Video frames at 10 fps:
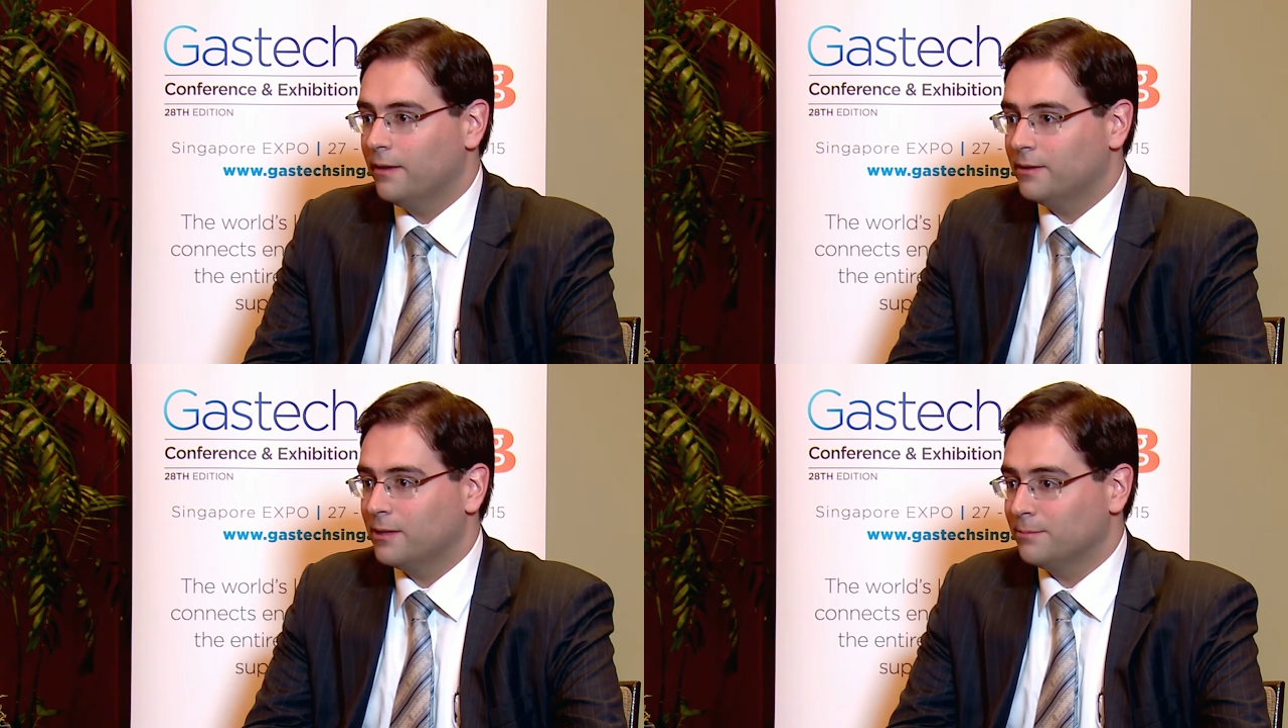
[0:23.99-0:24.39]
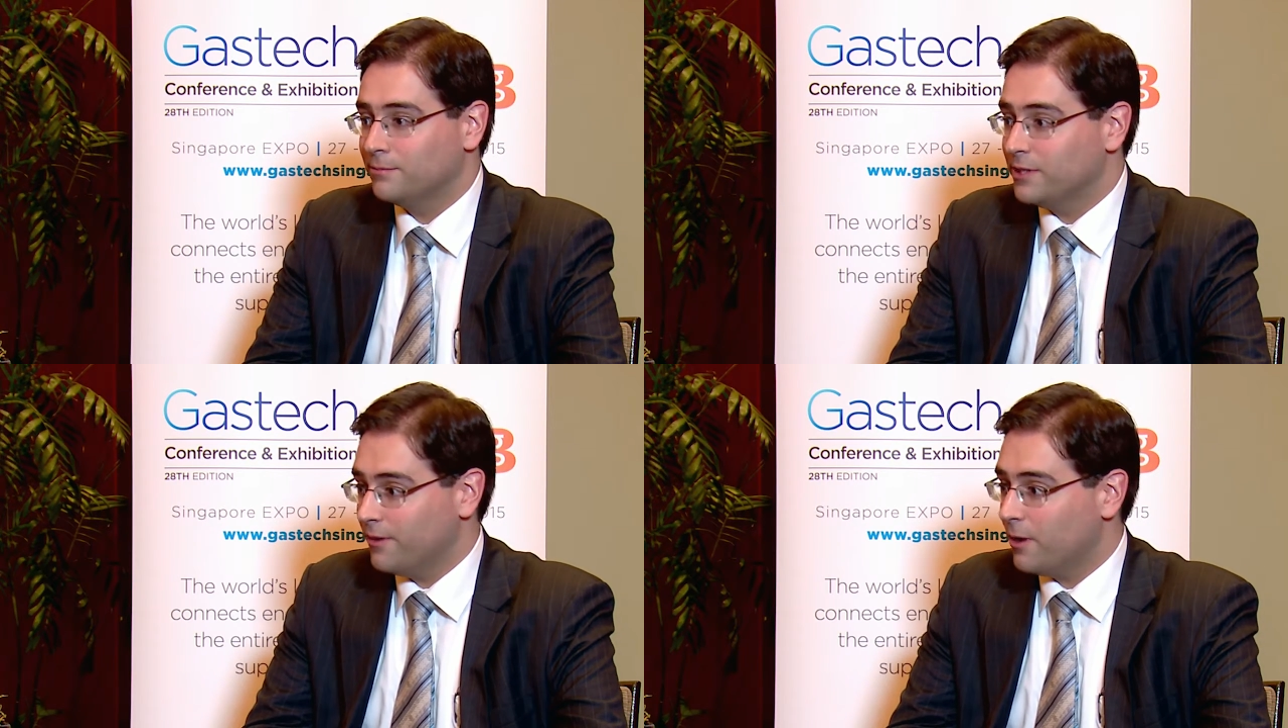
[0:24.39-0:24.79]
Some
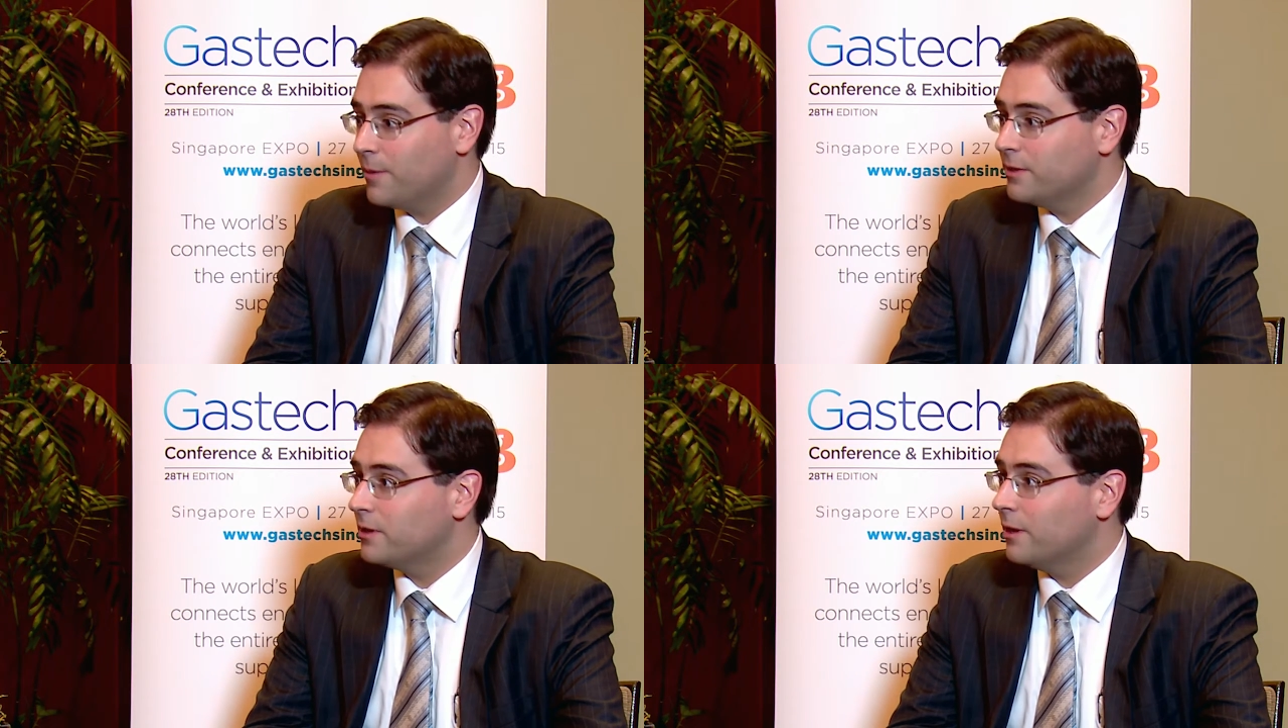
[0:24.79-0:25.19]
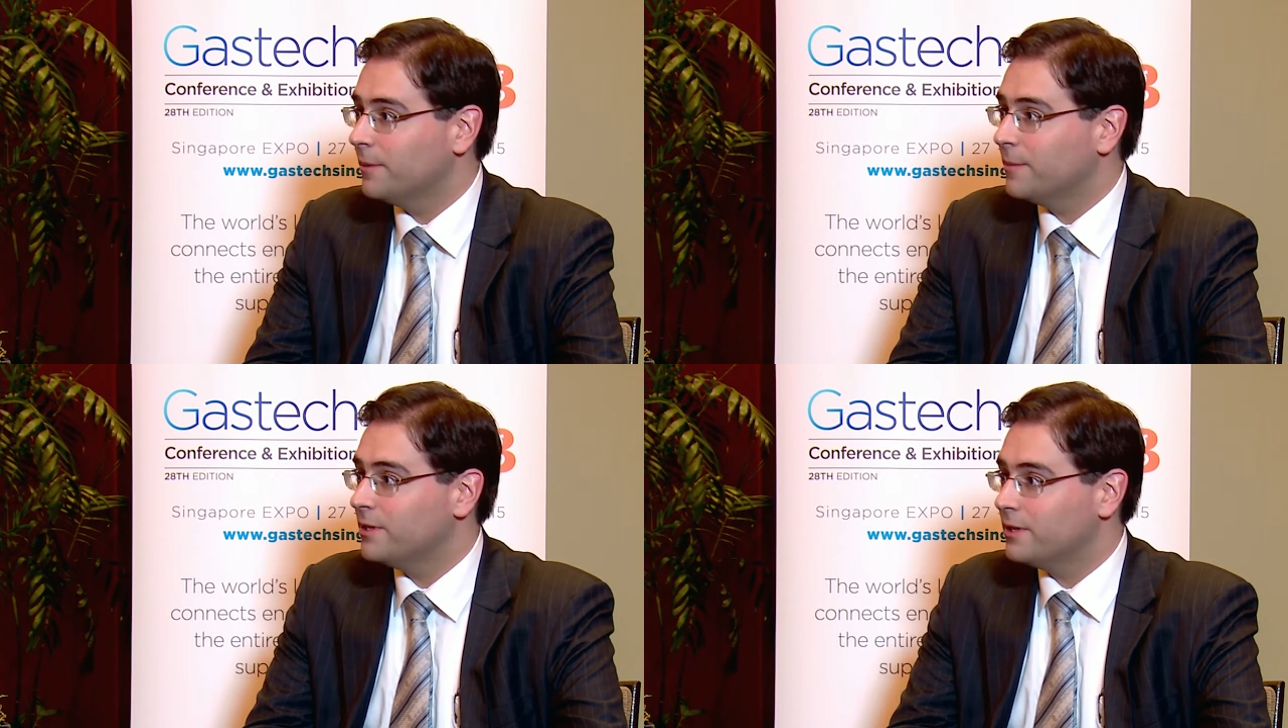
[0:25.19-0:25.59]
developments come
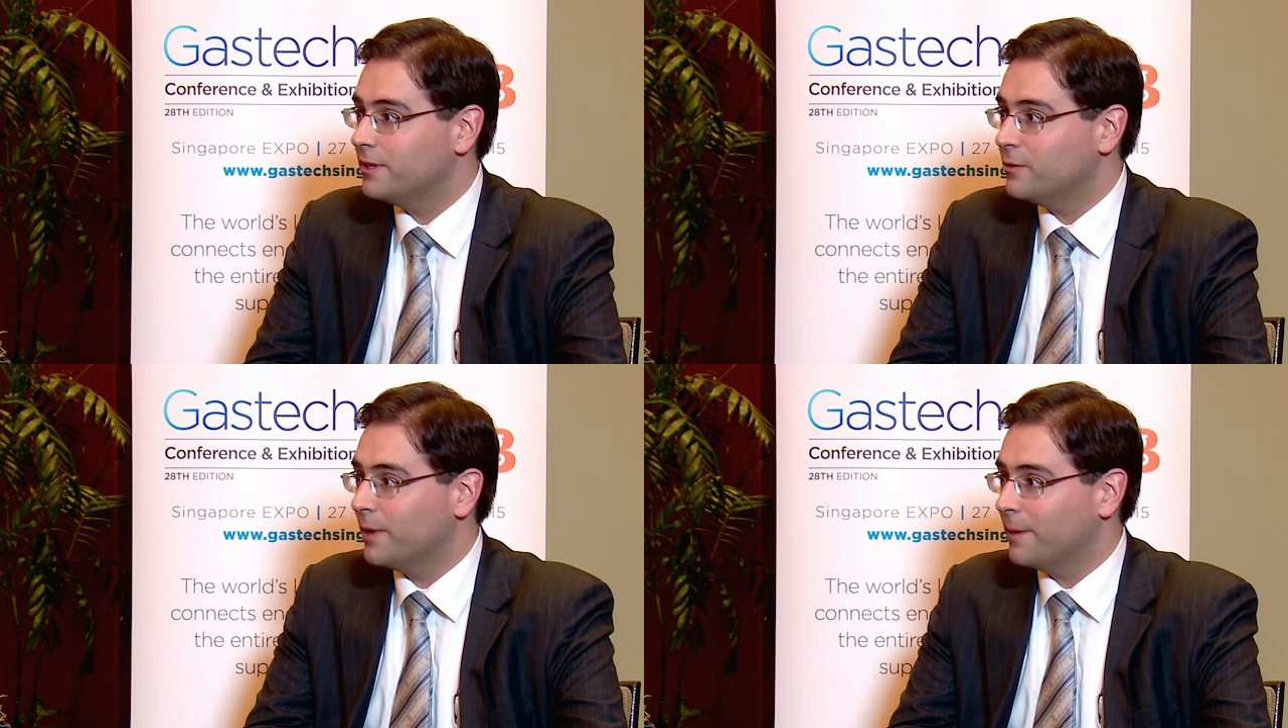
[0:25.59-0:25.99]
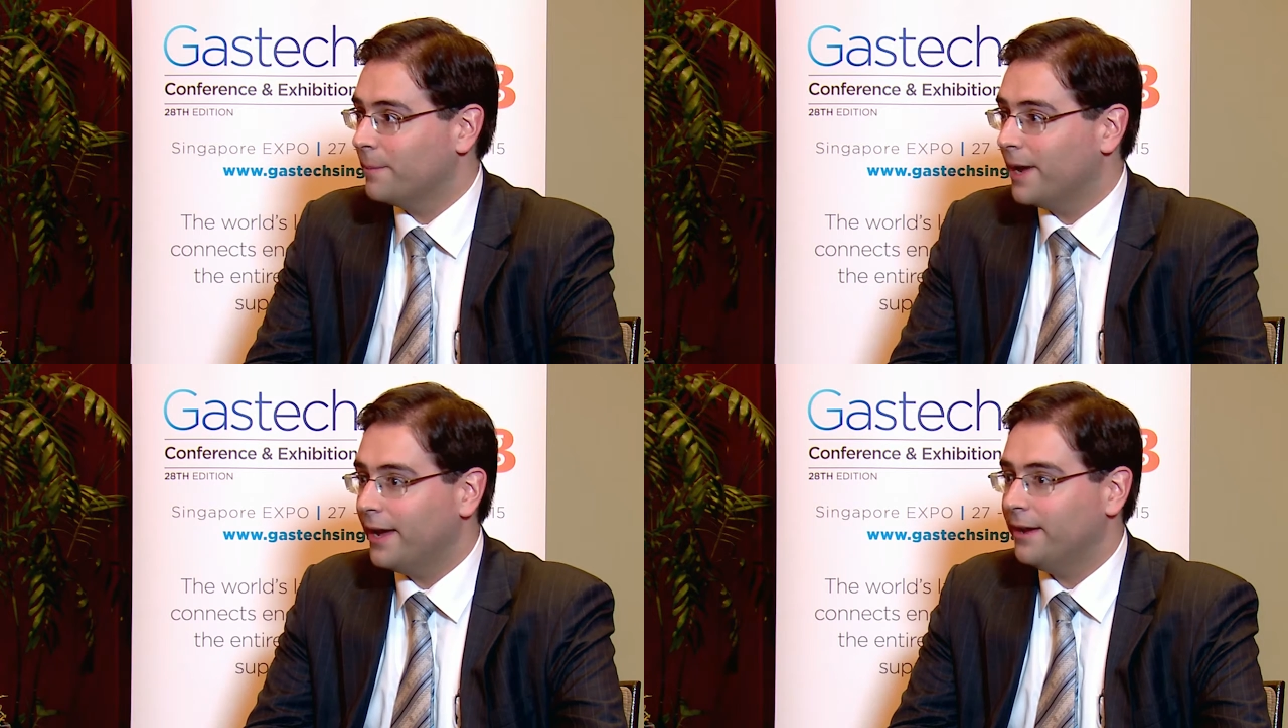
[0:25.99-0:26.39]
immediately to my
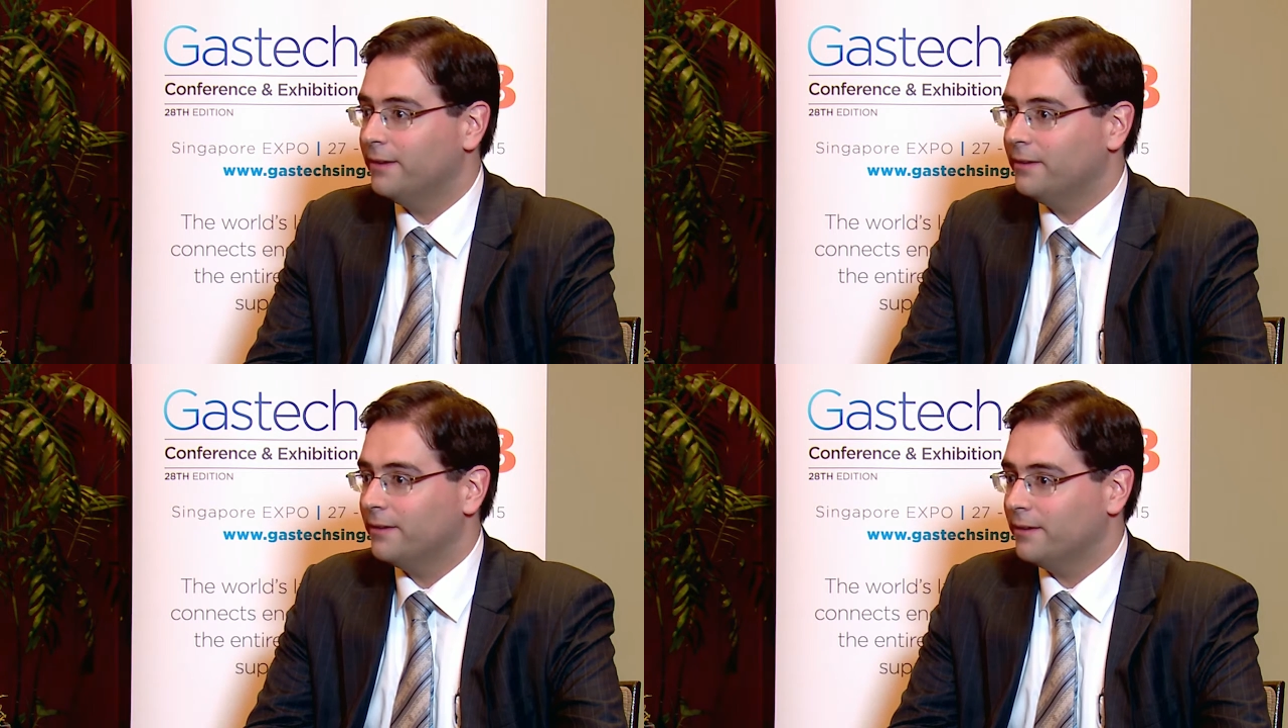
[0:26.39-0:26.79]
mind,